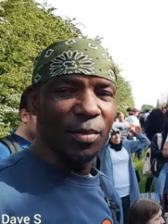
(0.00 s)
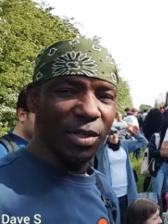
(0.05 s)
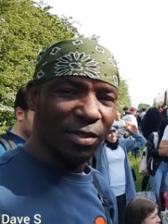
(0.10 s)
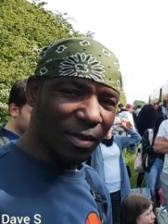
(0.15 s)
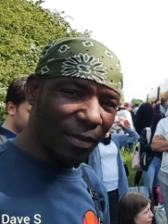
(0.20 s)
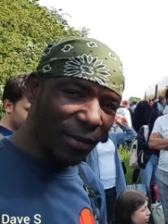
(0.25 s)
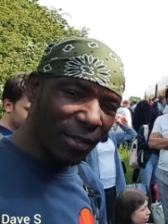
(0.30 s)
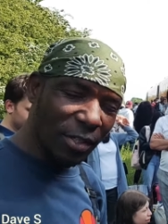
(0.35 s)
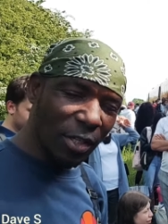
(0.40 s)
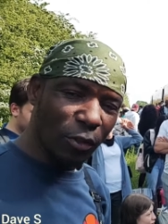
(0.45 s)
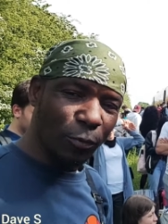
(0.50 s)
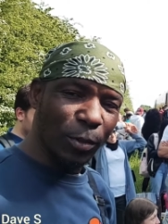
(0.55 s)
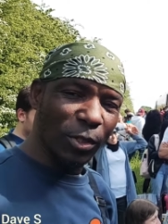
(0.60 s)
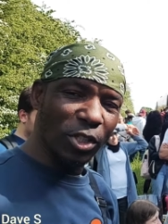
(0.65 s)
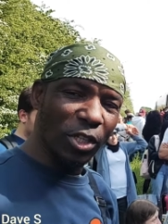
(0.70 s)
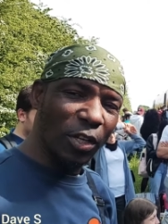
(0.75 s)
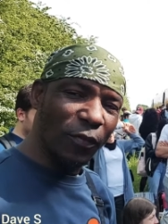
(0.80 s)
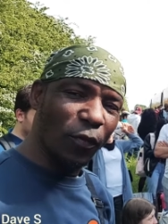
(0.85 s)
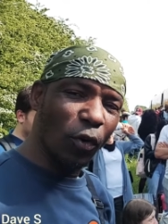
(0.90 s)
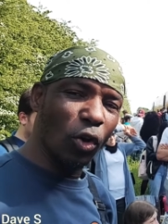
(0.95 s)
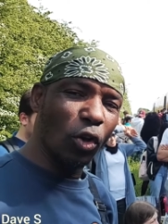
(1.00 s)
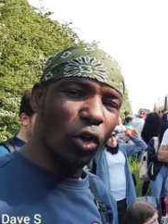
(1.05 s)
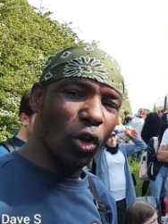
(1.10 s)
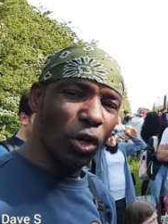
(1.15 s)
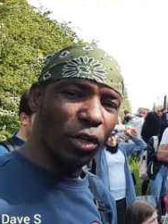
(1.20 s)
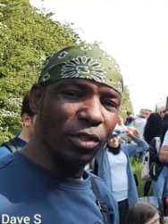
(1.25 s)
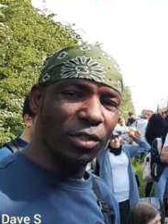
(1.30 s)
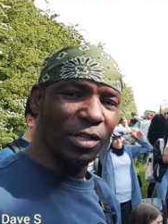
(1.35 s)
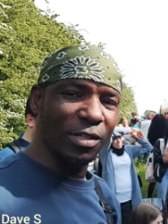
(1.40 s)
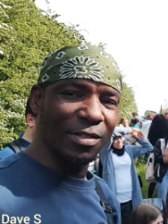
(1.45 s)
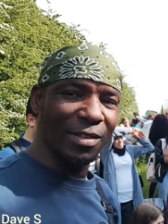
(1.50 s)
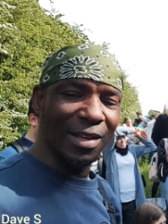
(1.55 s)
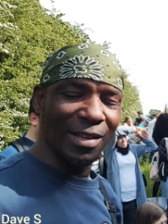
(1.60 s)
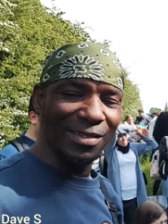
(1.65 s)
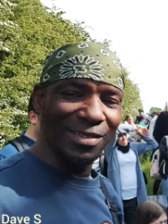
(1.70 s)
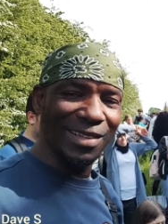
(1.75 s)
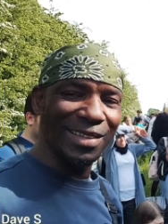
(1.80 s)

especially for long distance.